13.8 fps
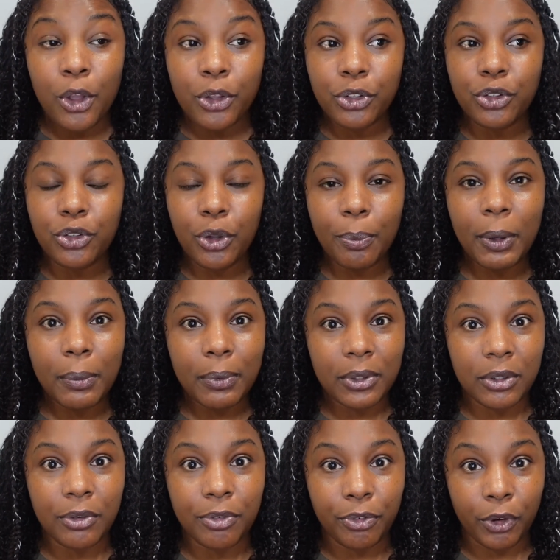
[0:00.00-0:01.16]
Snoopy was
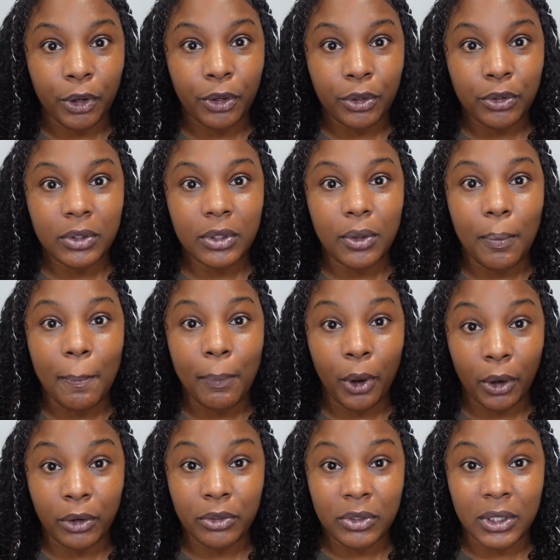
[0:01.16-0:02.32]
the first
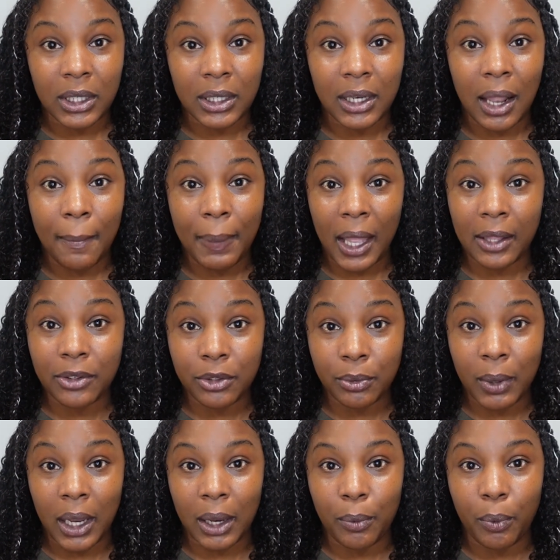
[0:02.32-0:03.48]
person that passed
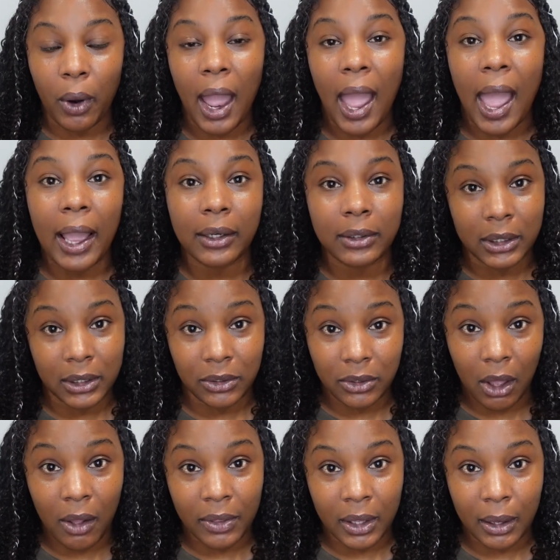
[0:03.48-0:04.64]
away where I actually
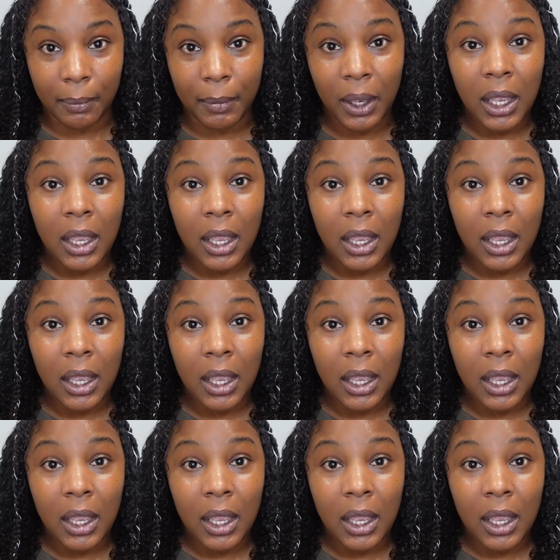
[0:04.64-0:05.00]
saw them.